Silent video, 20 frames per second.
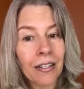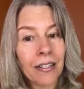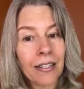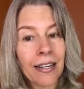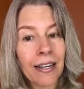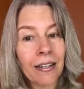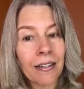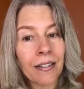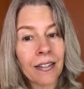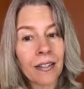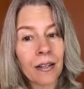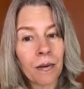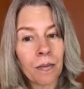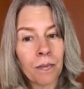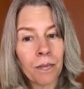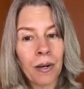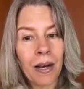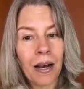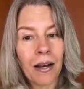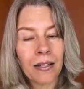Get some
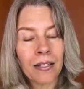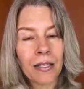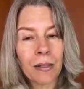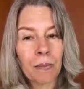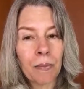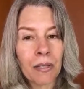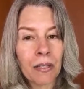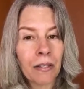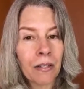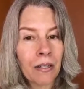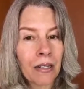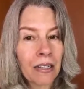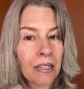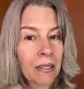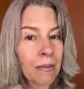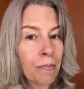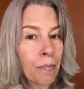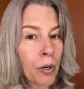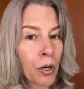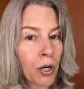possibilities
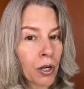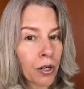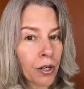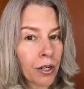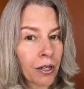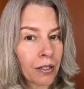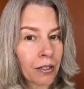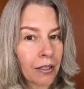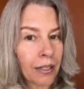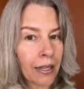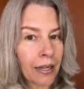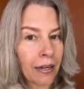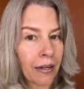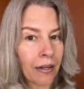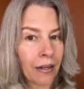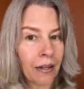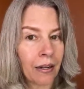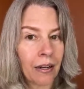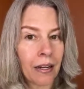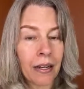percolating